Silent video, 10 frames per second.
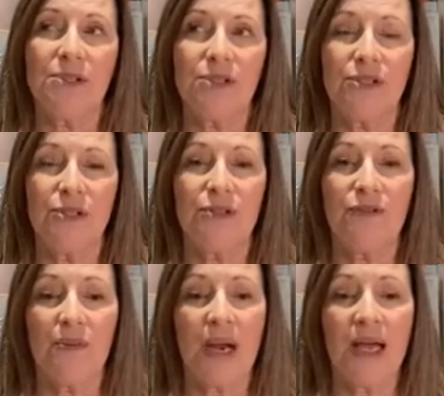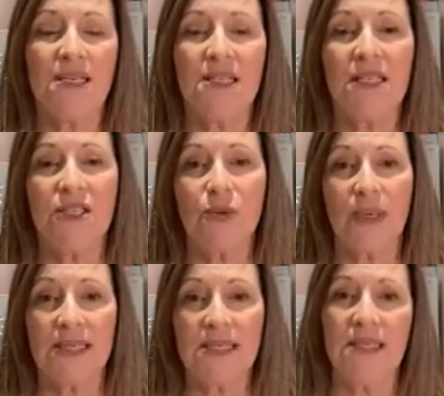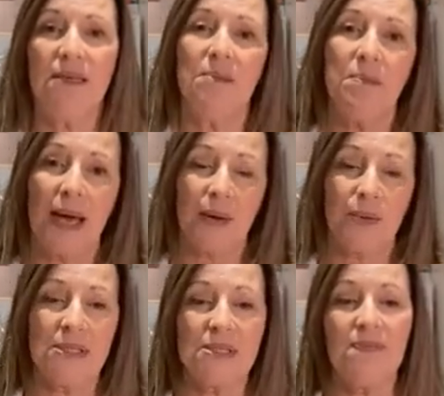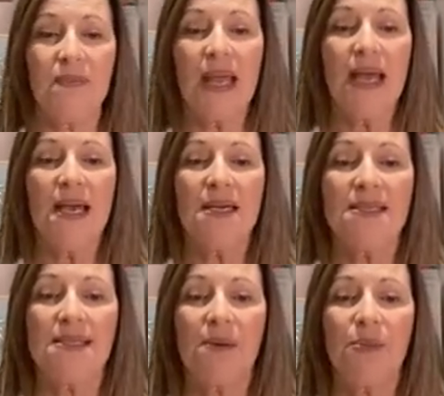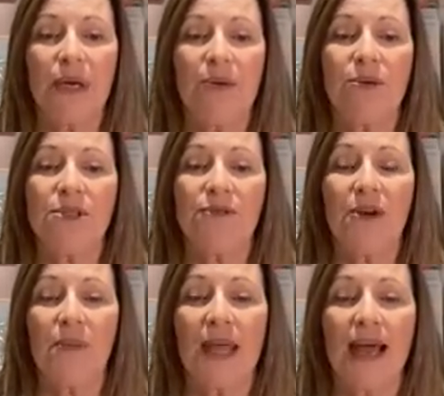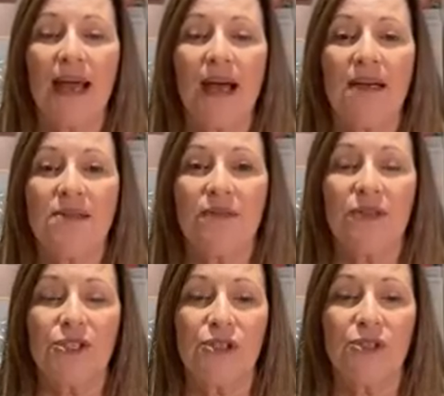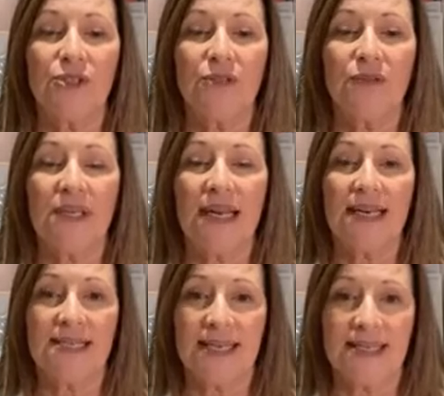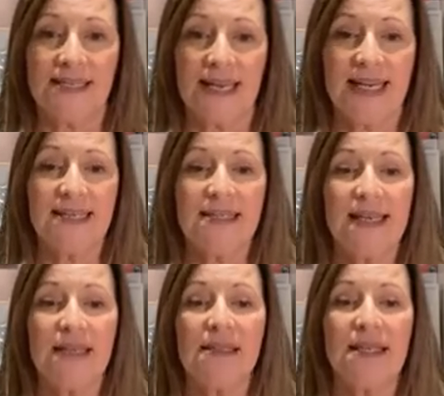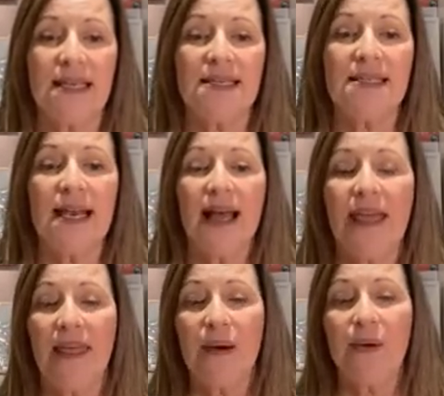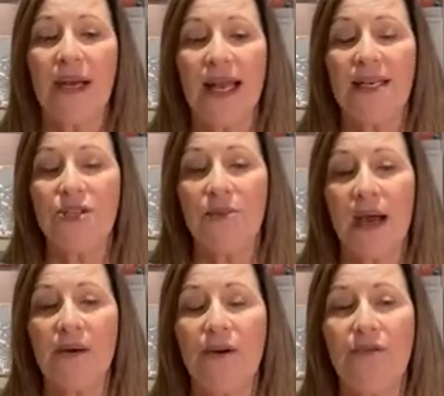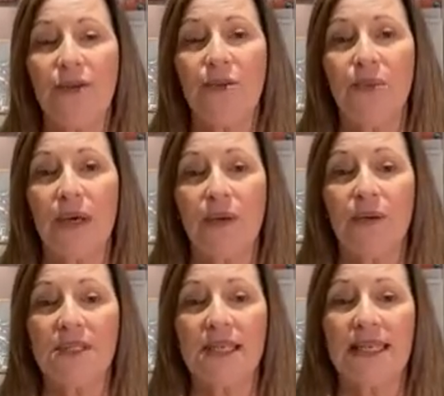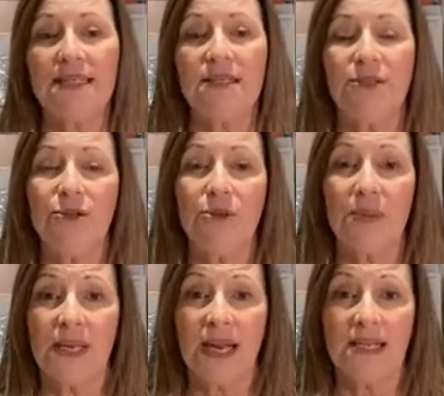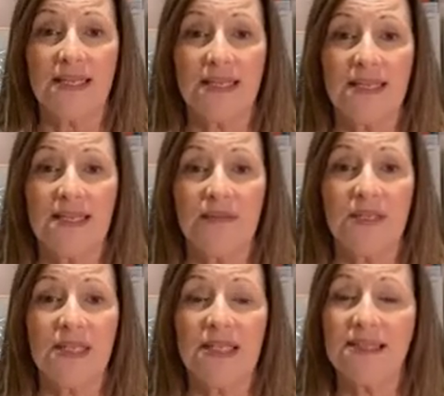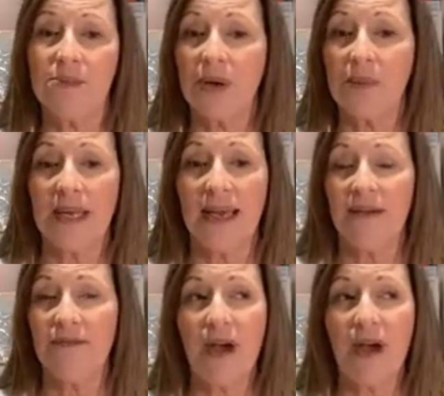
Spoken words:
to search from 1920 backwards. Some records are from the archives of the Church of the Latter-day Saints, the LDS. They were allowed to microfilm records in Eastern Europe in the 1970s and probably have